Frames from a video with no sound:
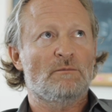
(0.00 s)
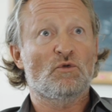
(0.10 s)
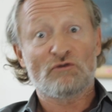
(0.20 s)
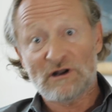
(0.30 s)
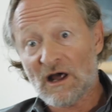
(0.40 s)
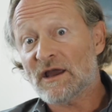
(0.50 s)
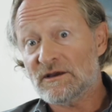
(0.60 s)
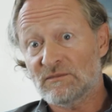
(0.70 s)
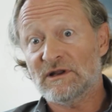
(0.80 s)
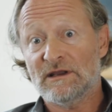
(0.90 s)
more
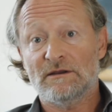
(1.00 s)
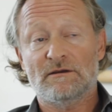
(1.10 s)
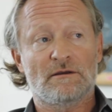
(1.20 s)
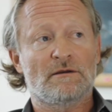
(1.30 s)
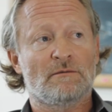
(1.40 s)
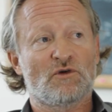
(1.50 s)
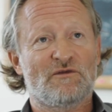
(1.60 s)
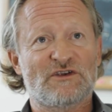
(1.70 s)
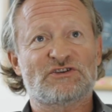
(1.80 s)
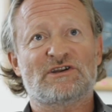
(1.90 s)
reliably, and more
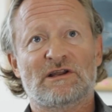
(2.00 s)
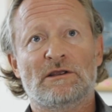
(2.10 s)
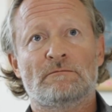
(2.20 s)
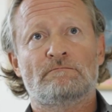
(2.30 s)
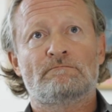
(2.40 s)
efficiently.